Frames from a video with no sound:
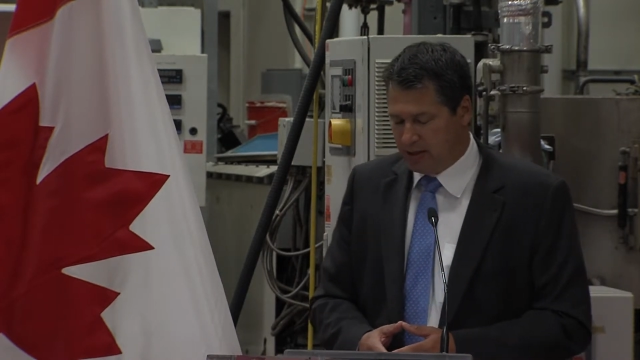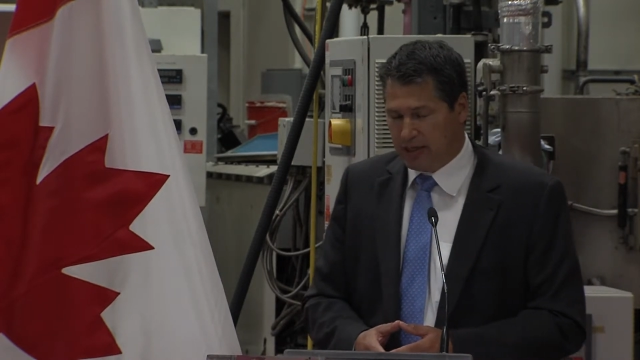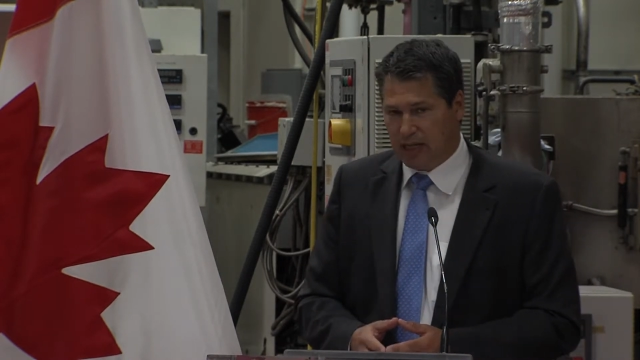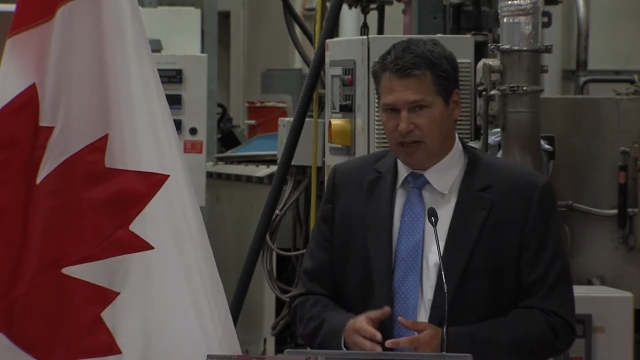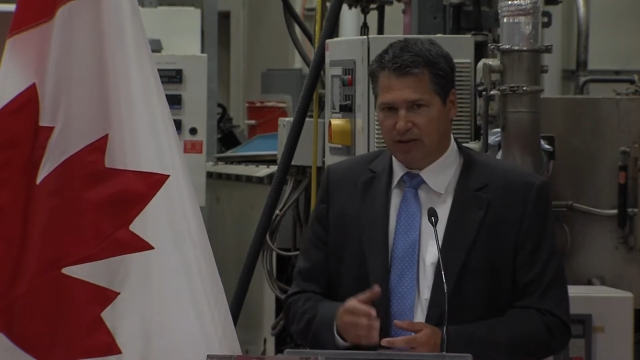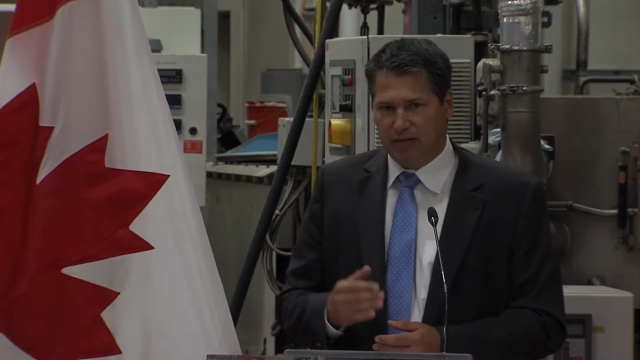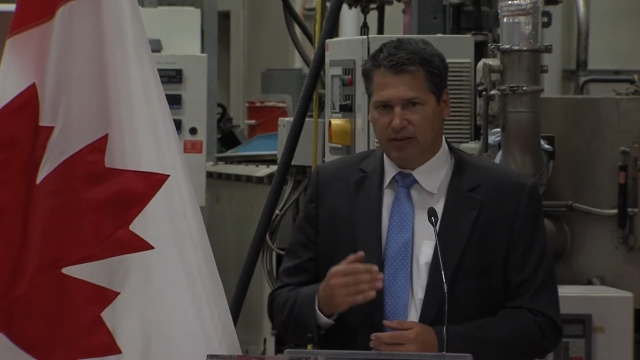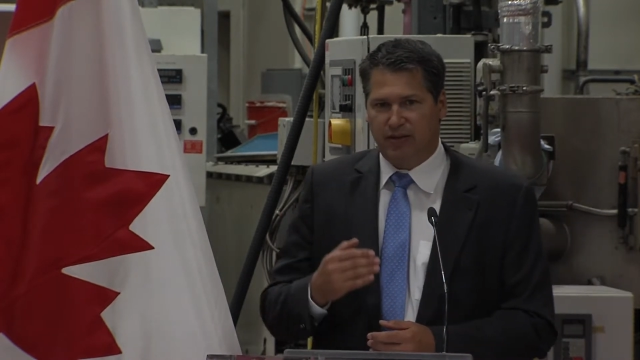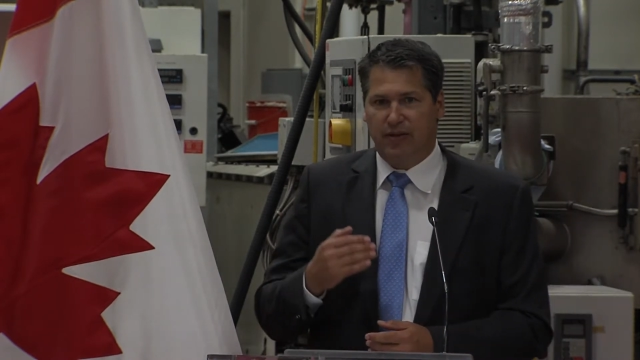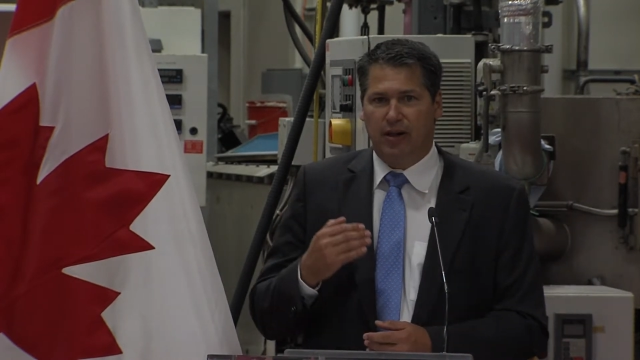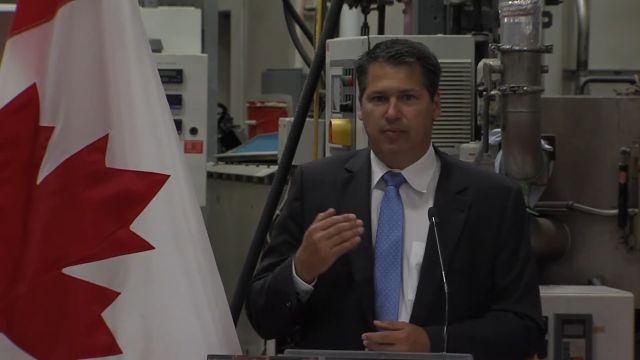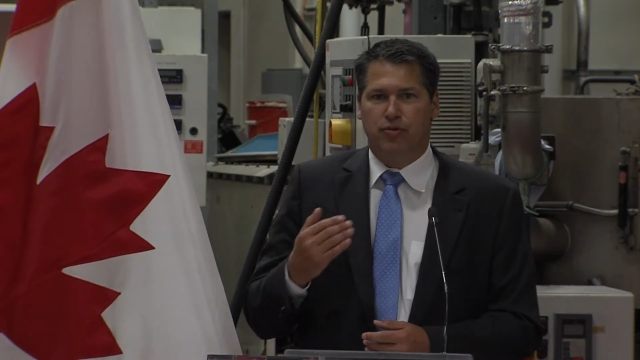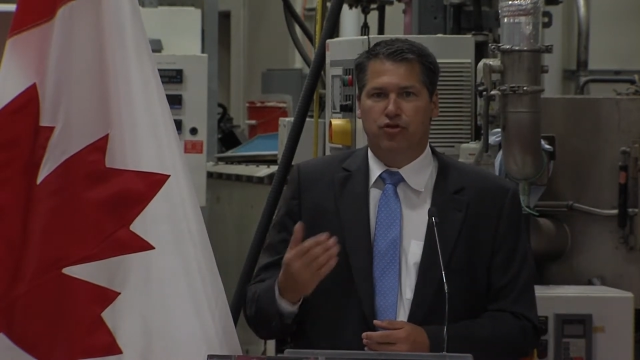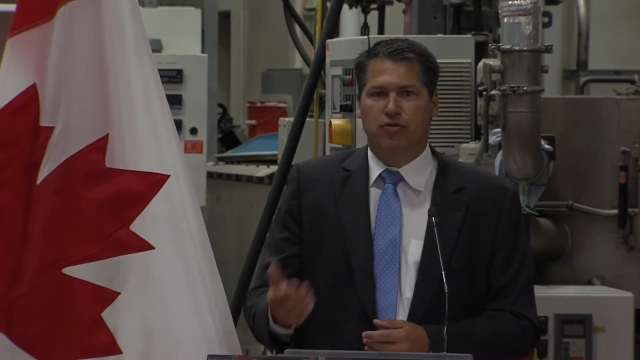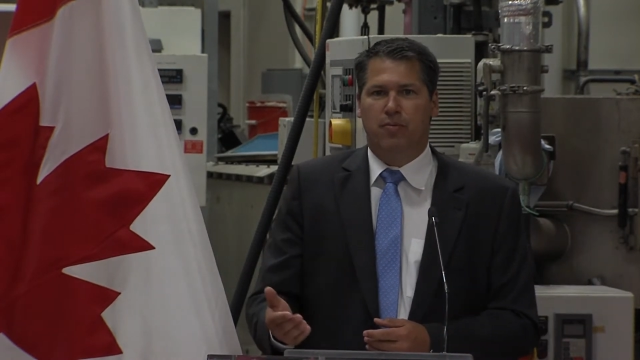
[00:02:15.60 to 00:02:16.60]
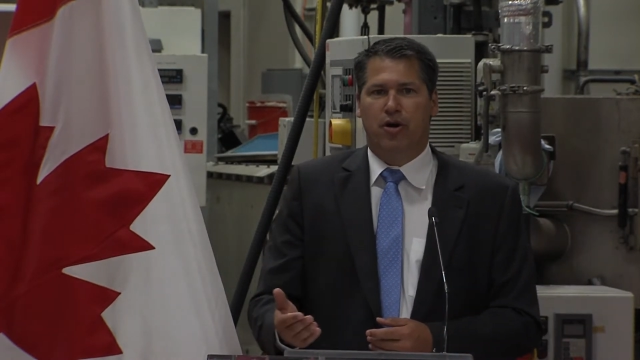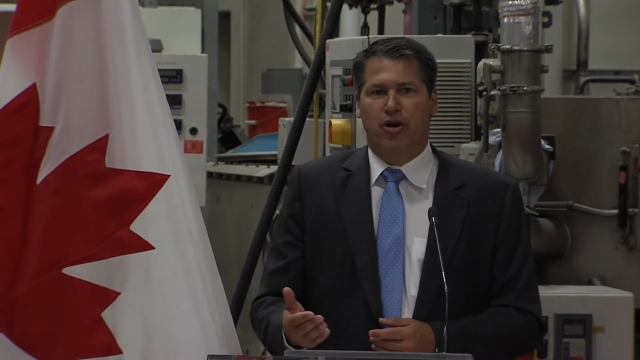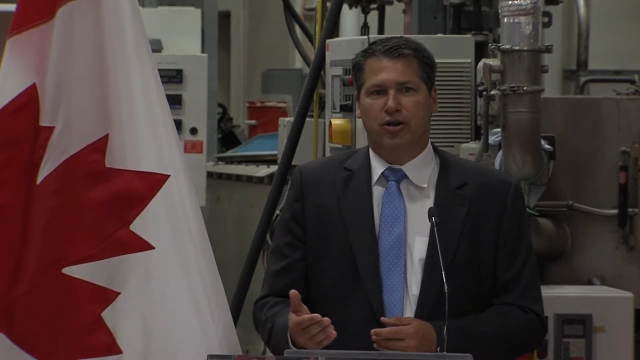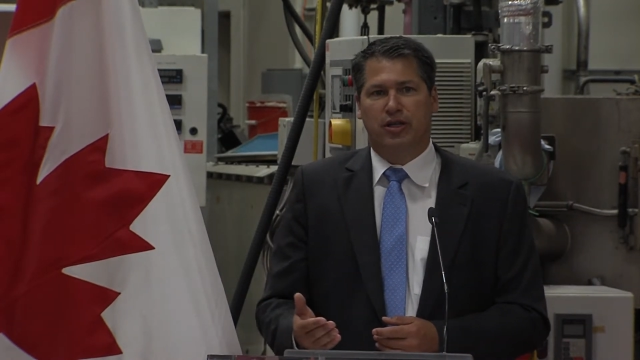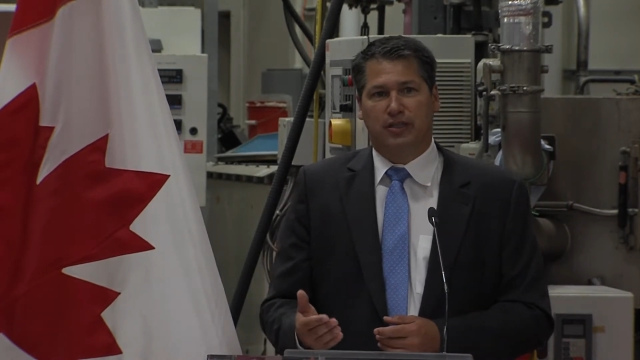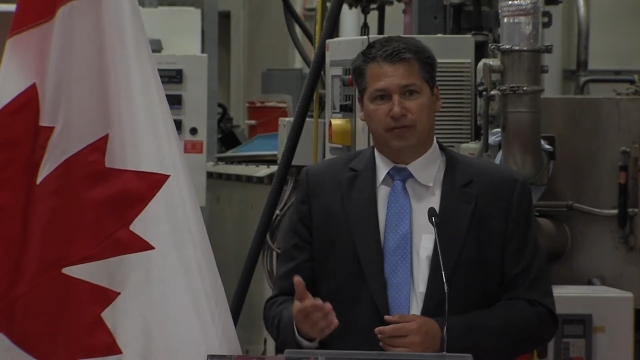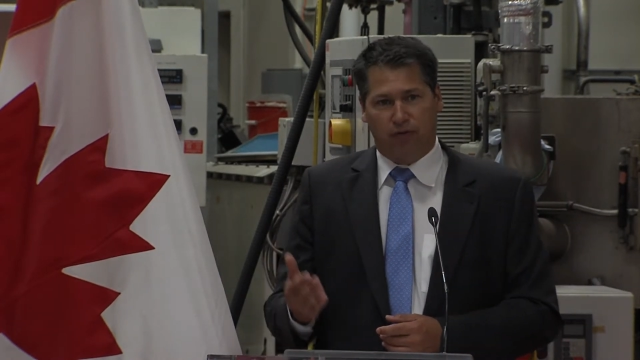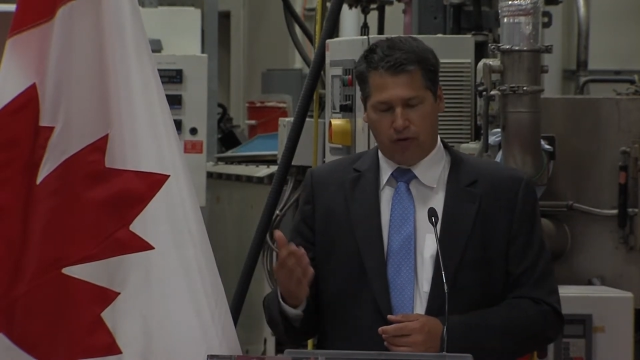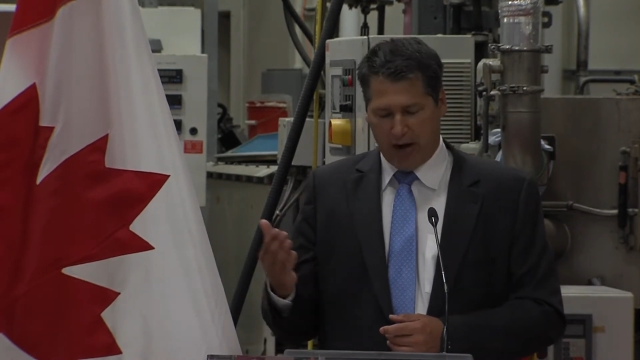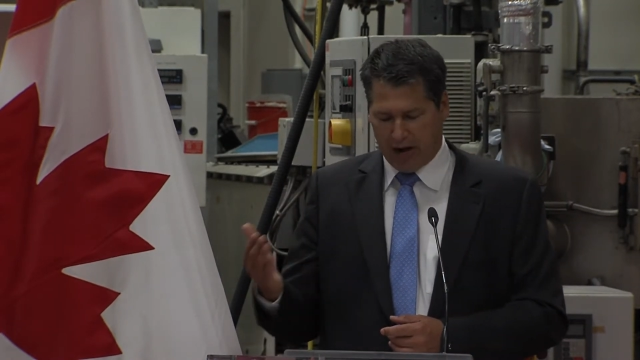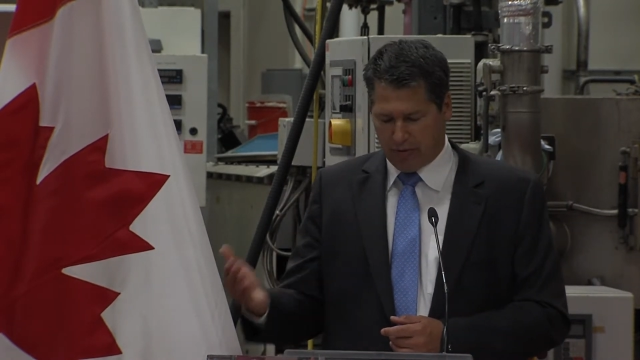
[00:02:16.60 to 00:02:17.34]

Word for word: develop new markets for